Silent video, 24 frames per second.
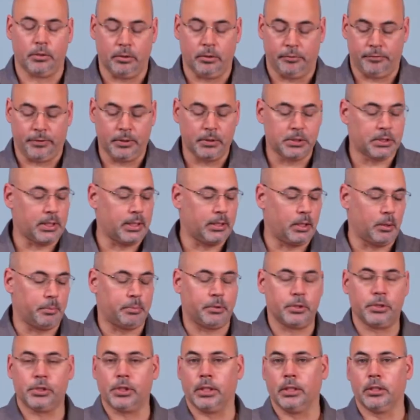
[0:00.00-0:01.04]
it feels like you're
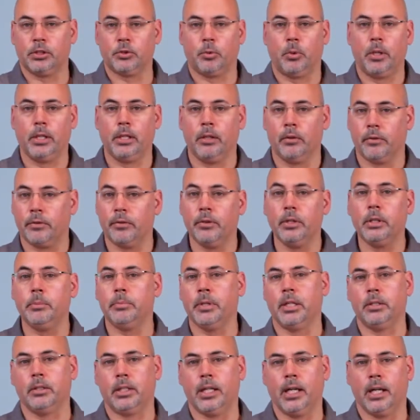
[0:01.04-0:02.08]
pushing a 20 or 30
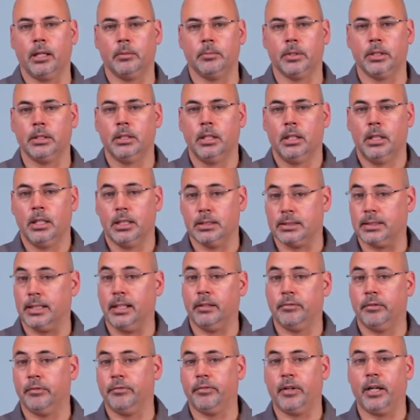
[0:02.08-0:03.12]
pound camera instead of
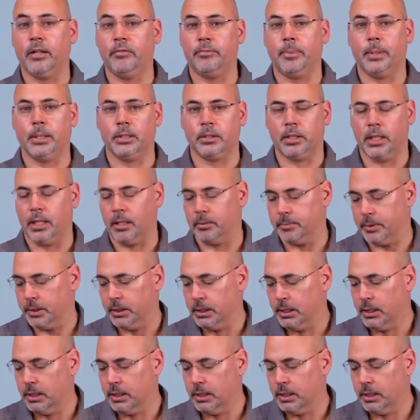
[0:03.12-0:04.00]
a 5-pound camera,